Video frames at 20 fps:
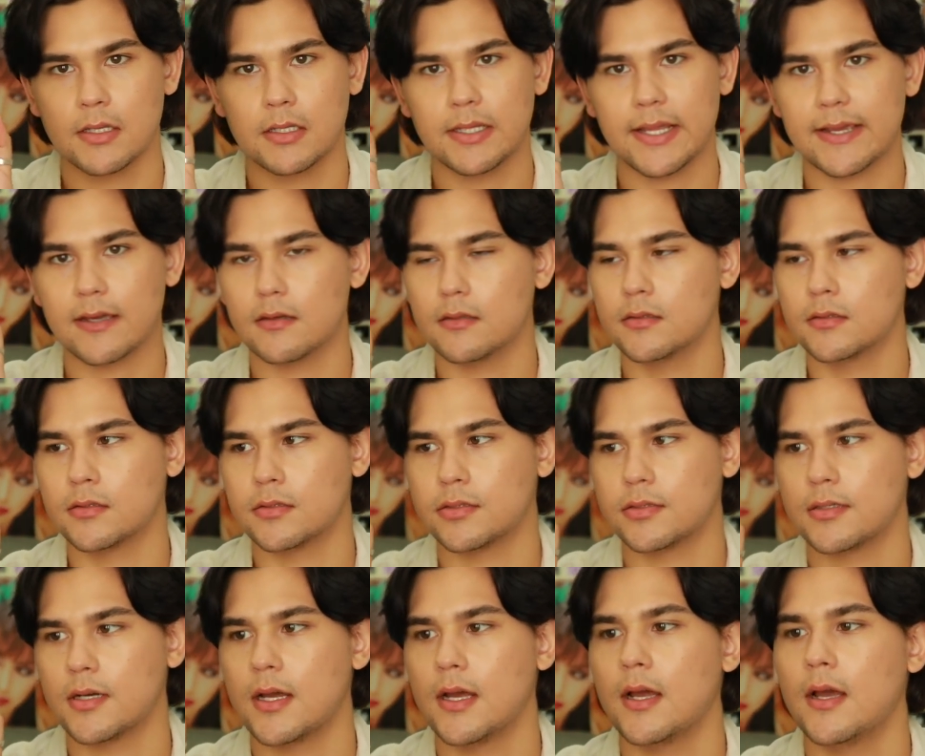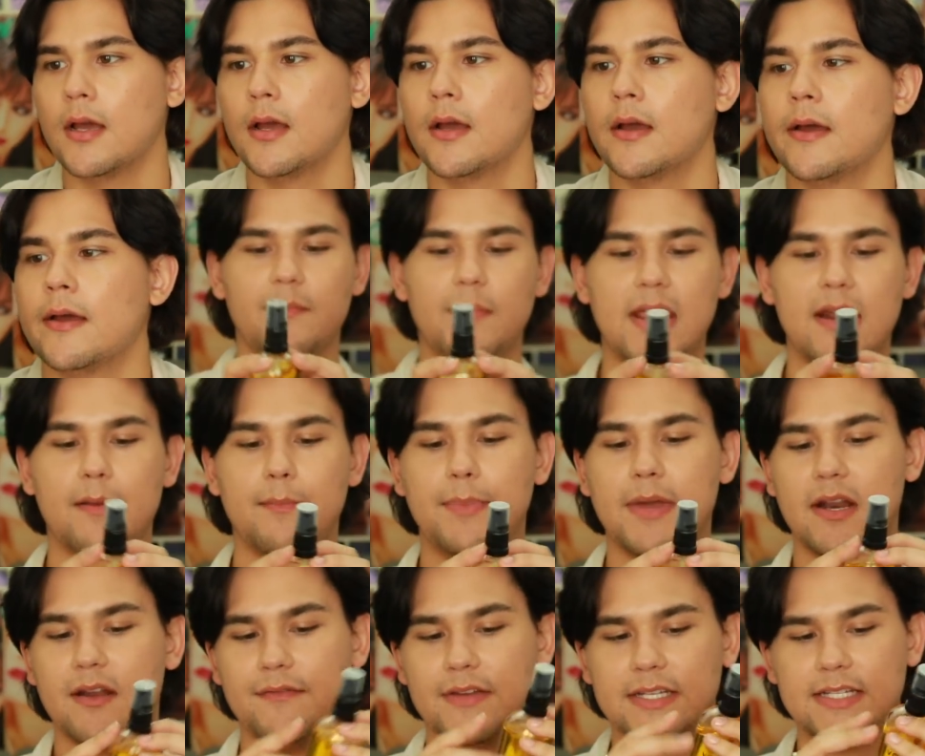Like, ugh made a
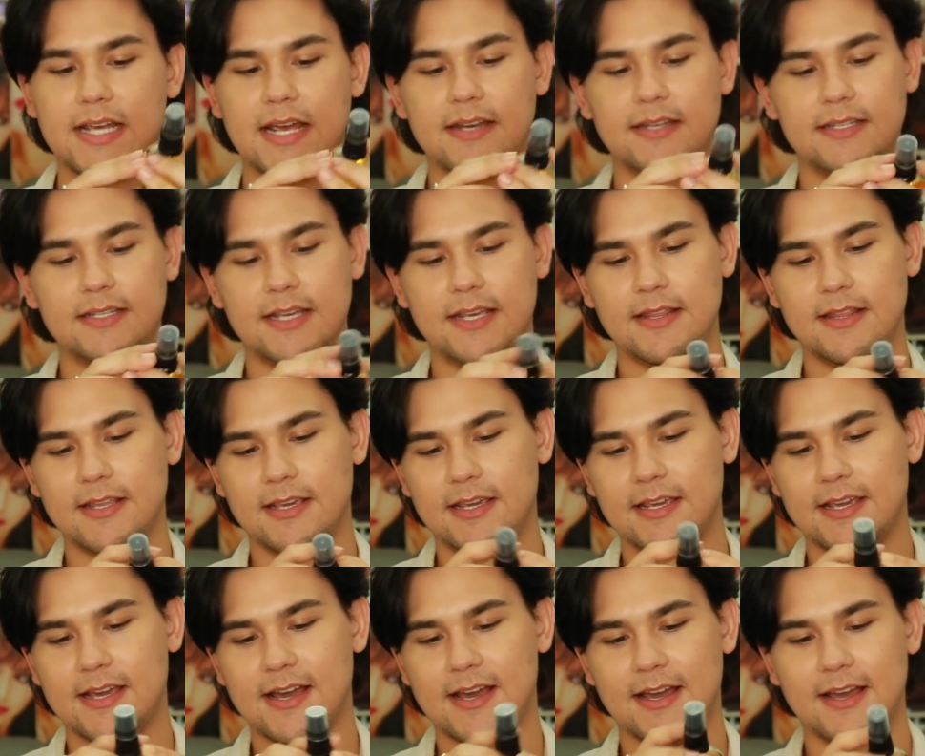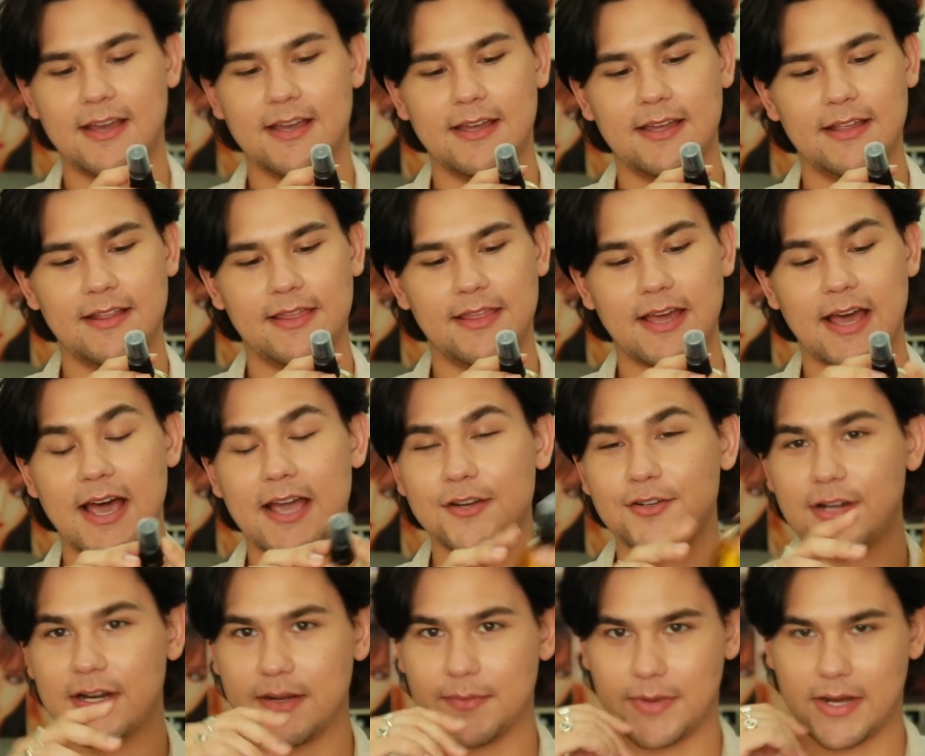bit of a dent in the uh, the
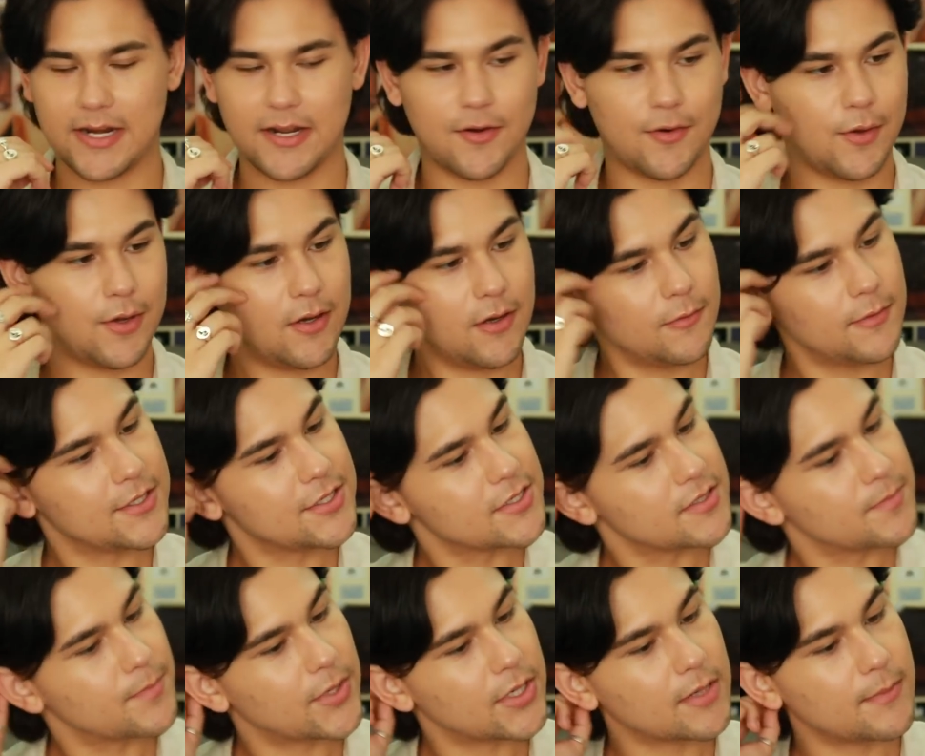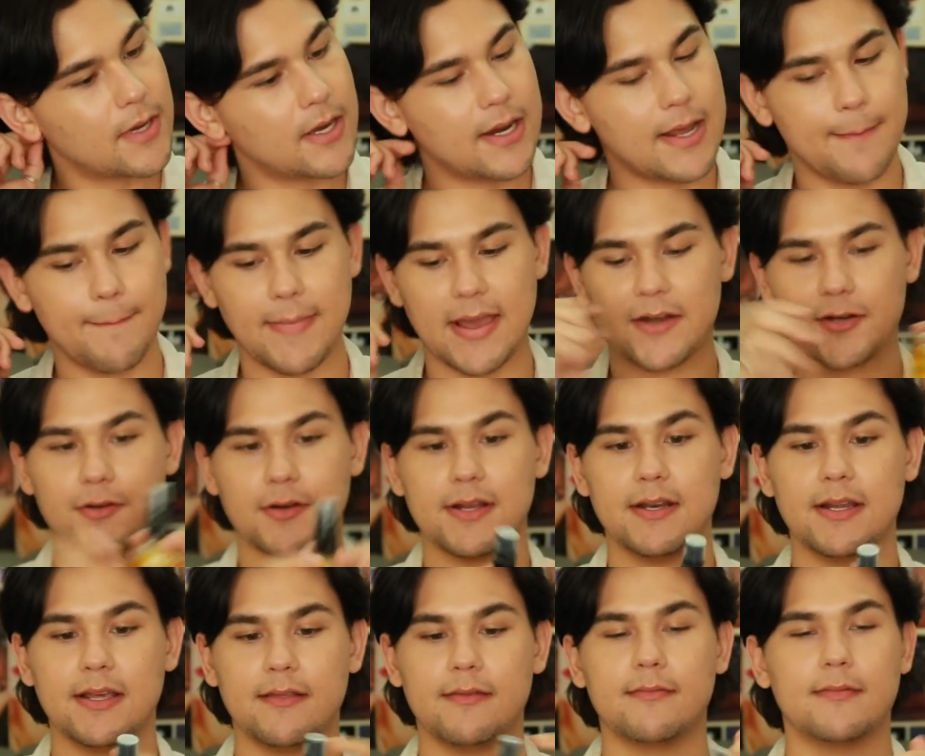hydrating body oil, which is bergamot and
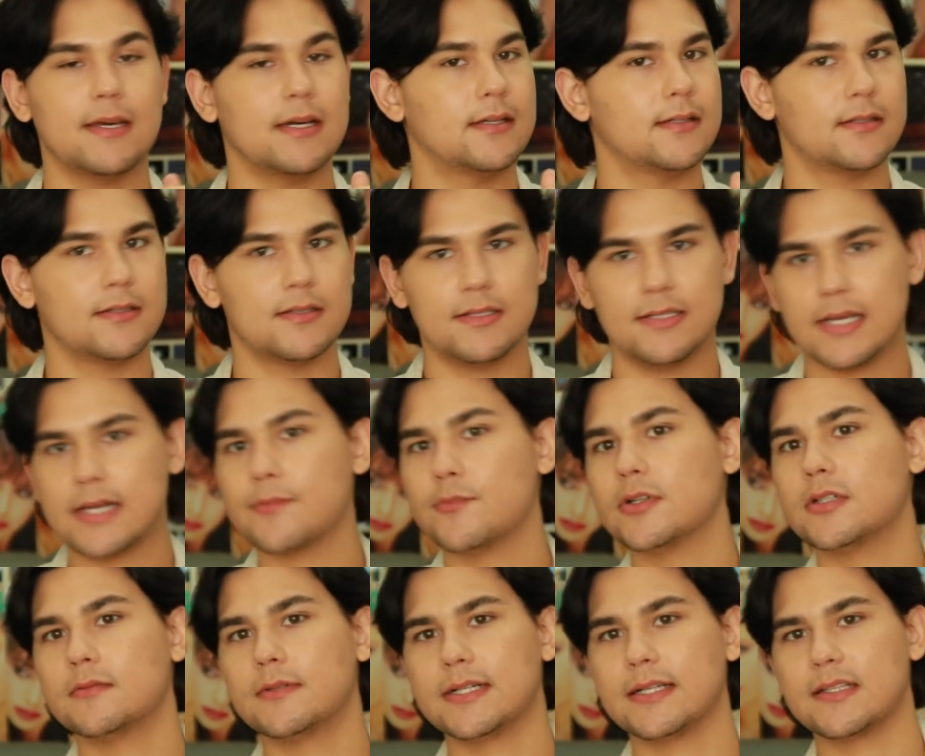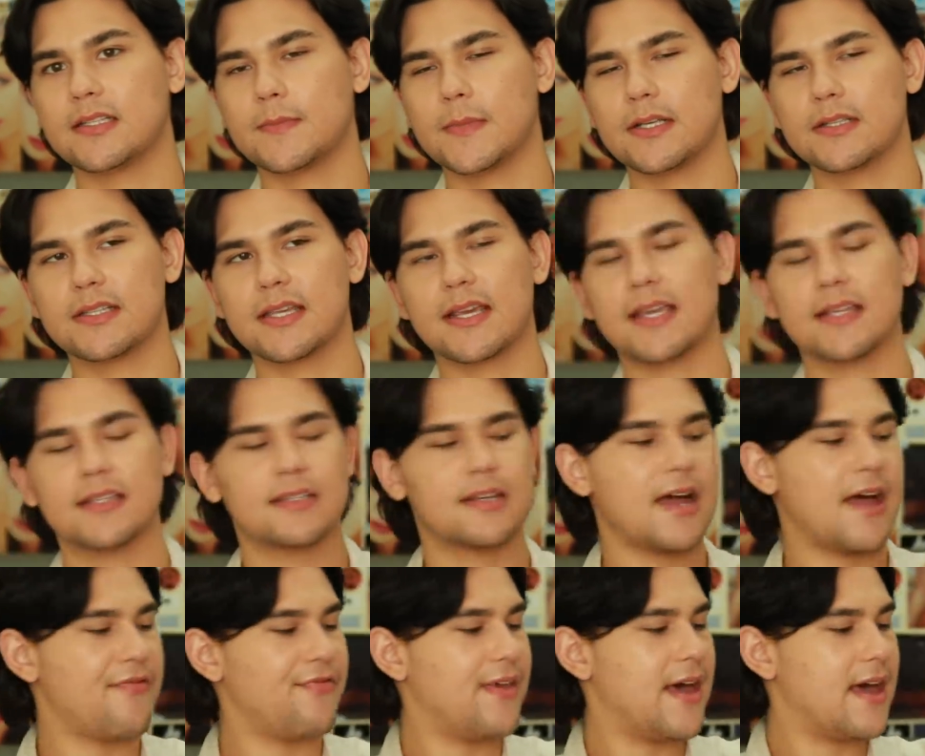mandarin, and was damn well what it smells like. It's
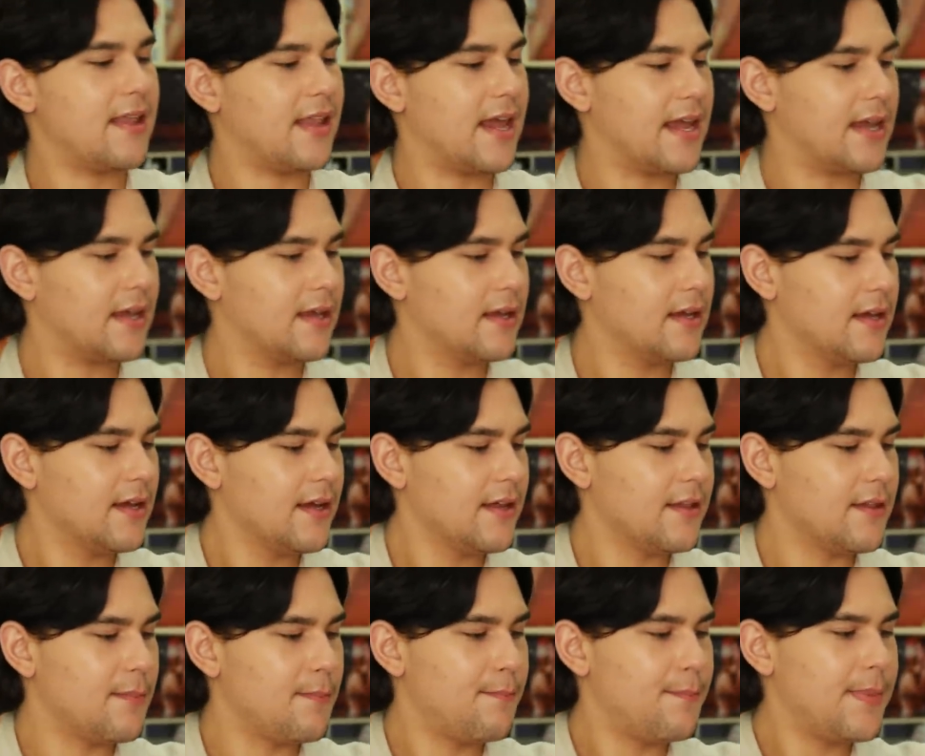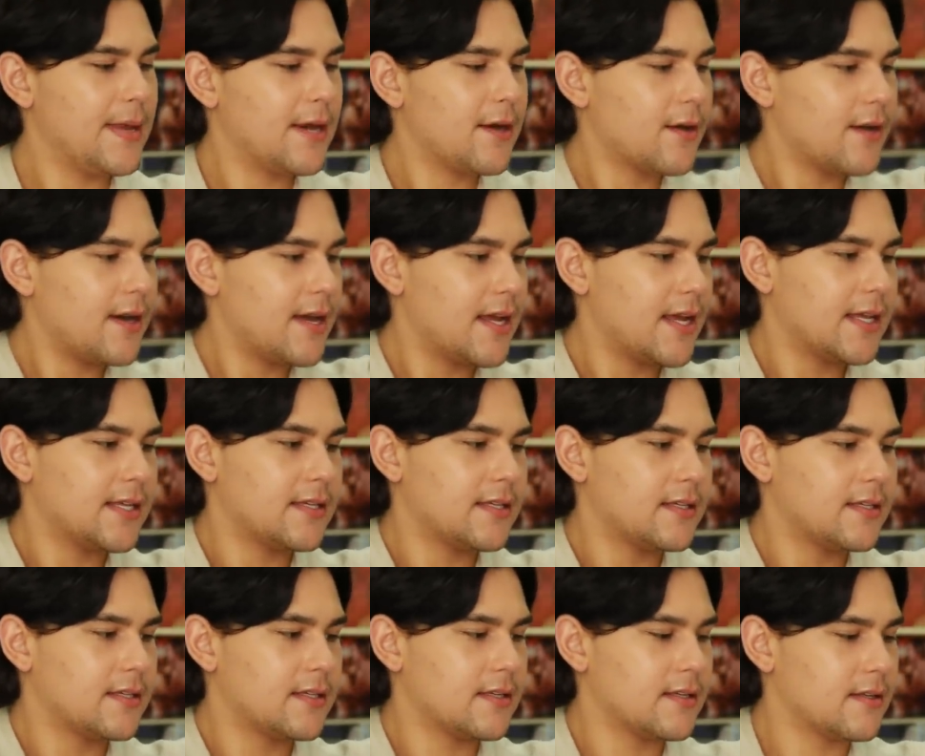got that like the
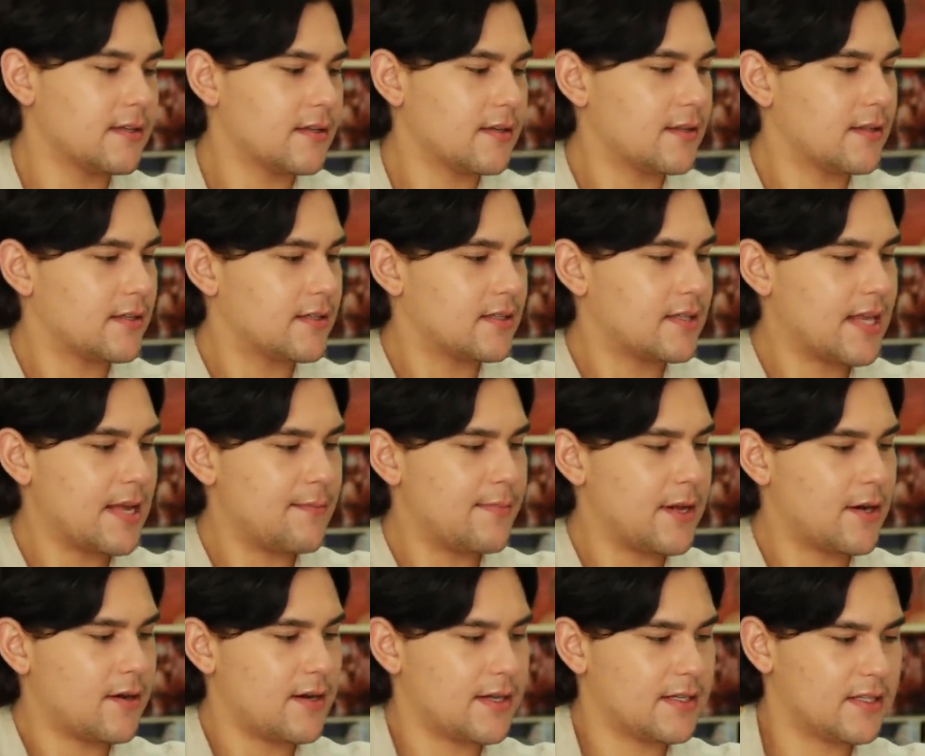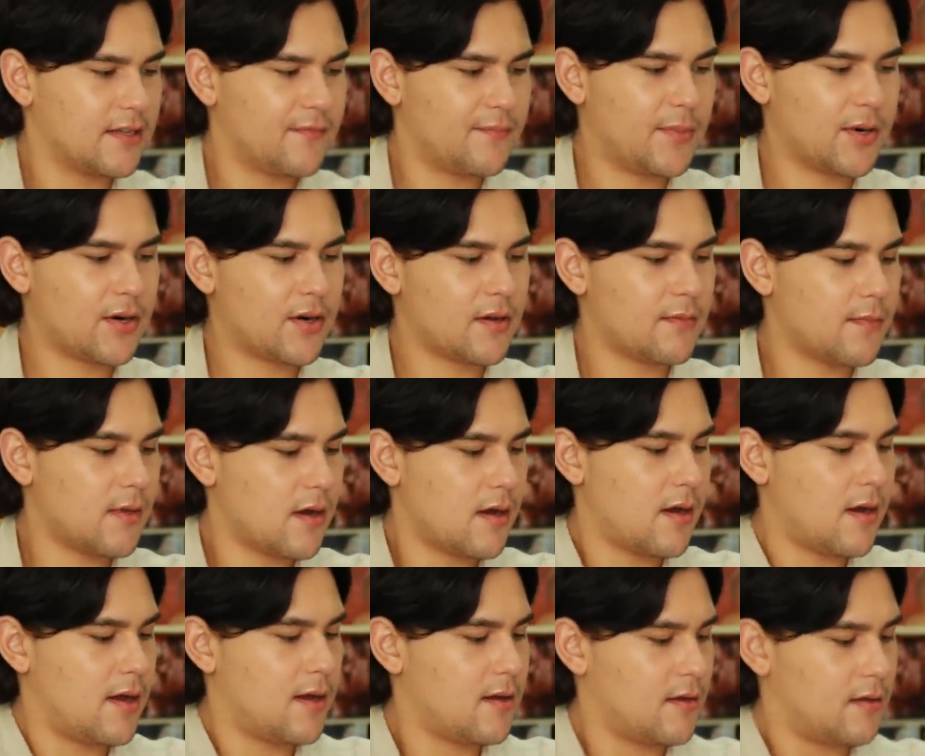bitterness, the slight bitterness of
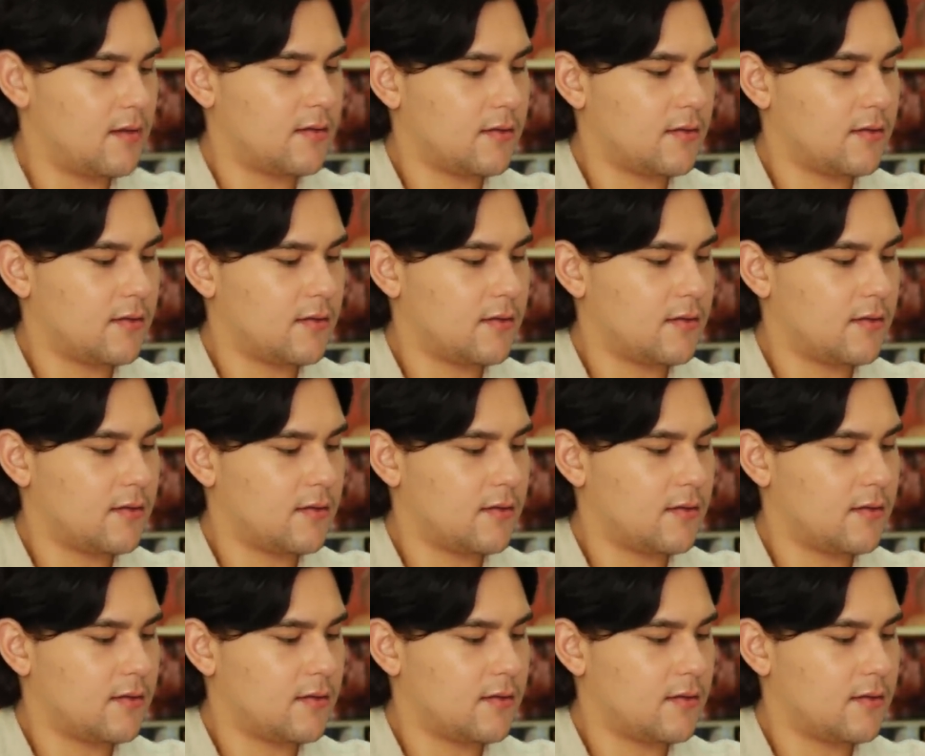bergamot.